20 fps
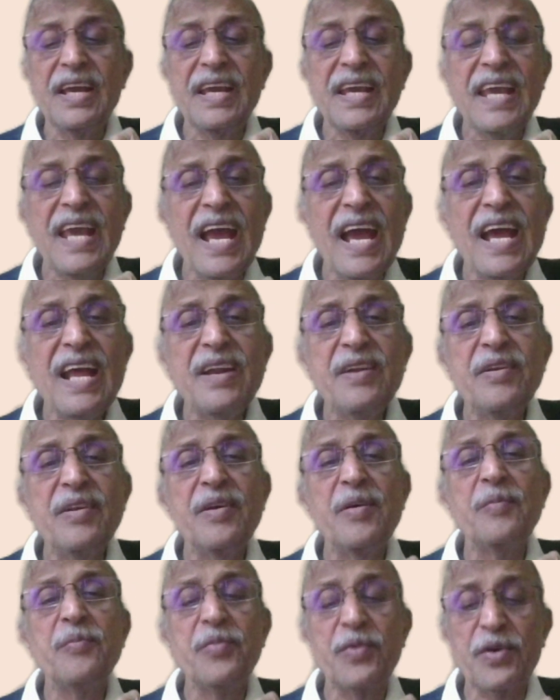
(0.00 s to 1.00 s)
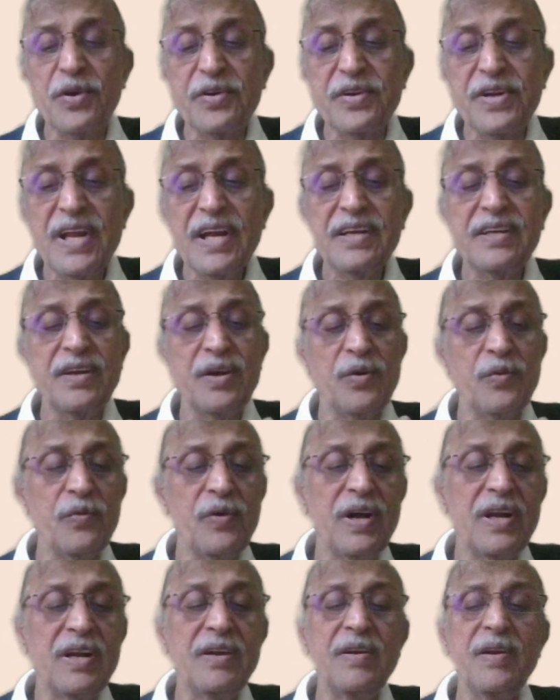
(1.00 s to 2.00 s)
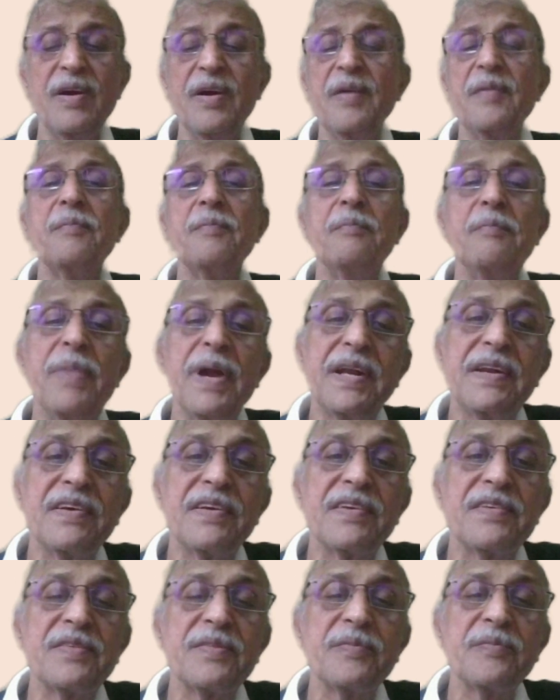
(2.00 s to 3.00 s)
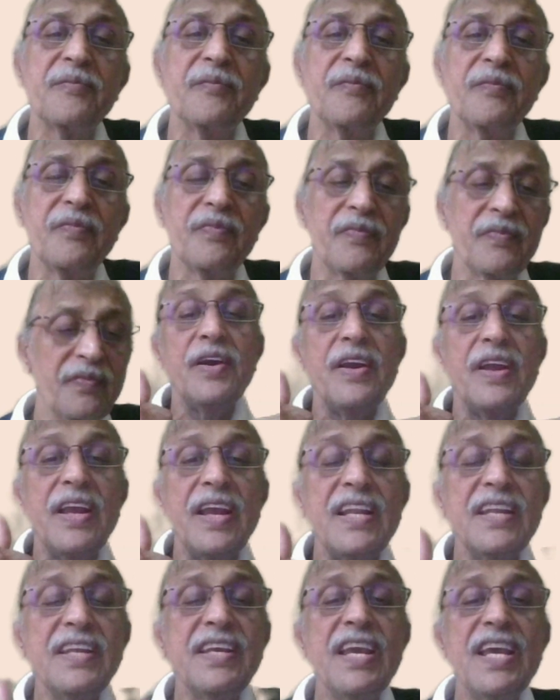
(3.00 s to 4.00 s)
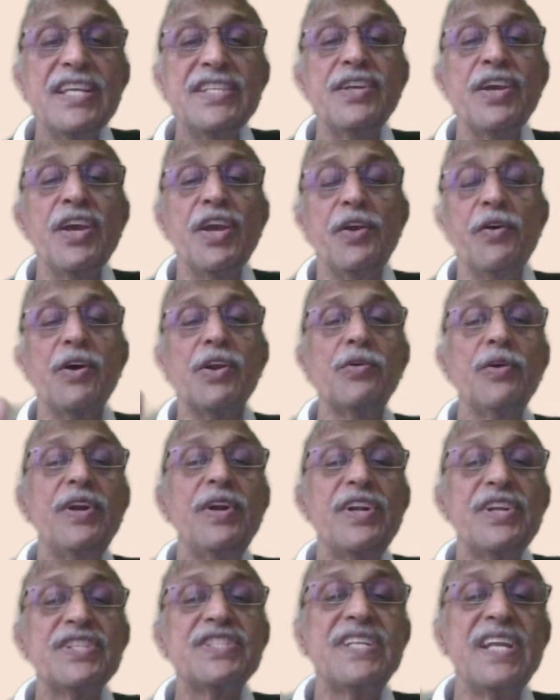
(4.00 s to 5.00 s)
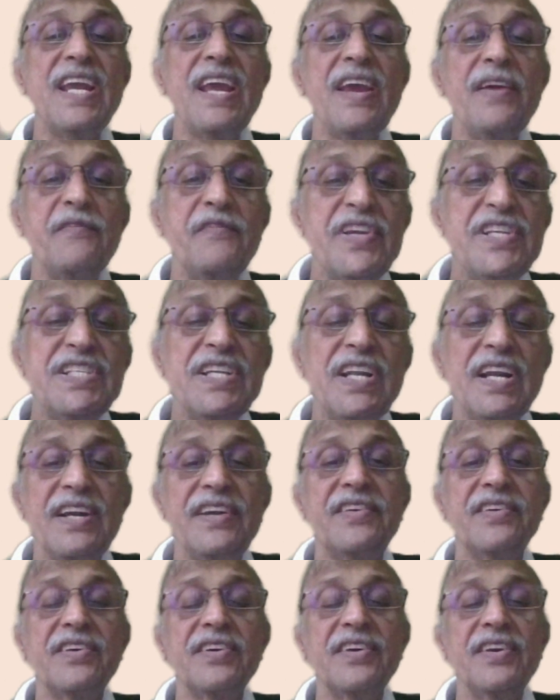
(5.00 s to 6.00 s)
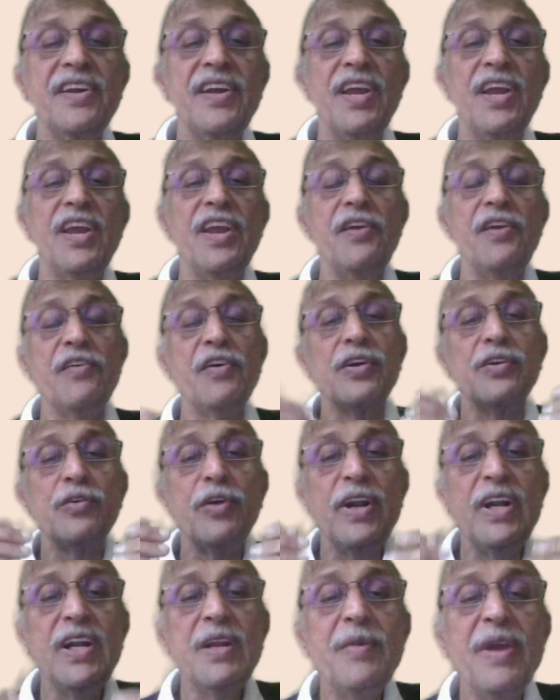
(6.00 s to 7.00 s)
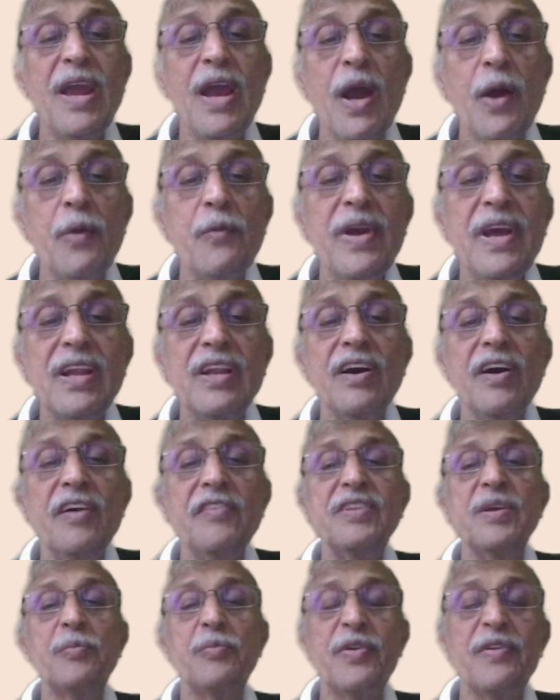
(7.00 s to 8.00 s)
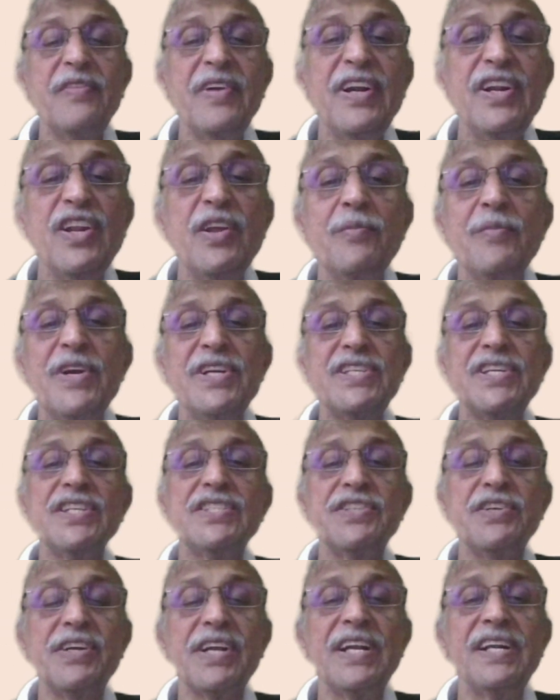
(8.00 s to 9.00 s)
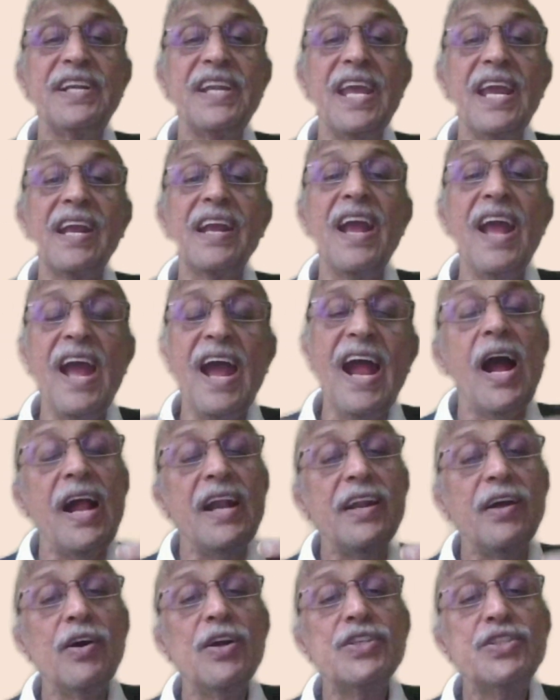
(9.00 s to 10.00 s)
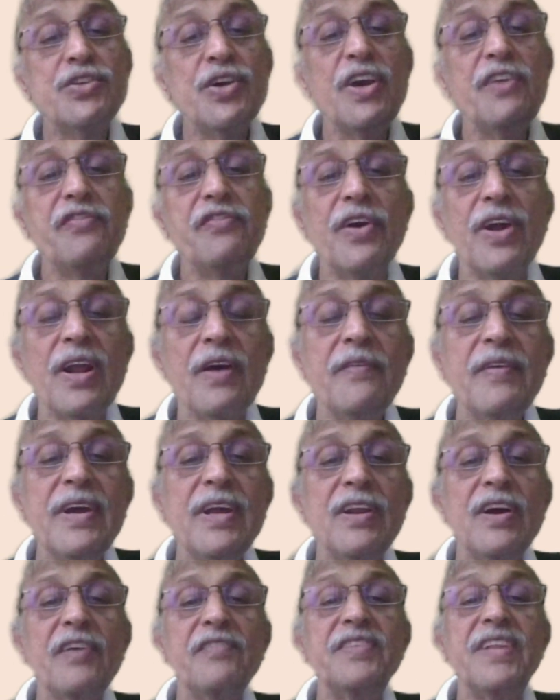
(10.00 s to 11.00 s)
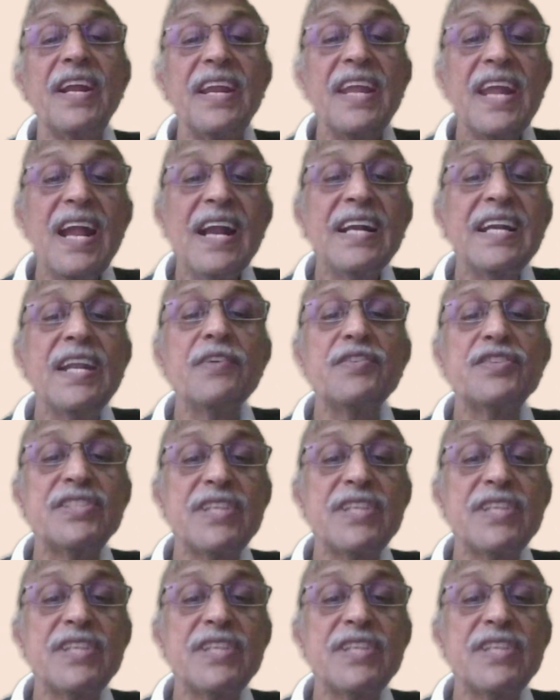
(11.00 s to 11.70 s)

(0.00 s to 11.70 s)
can protect one better. In case you are going to stay vigilant, you are going to be aware of the preventive measures you can take, and also if you are aware of the reactive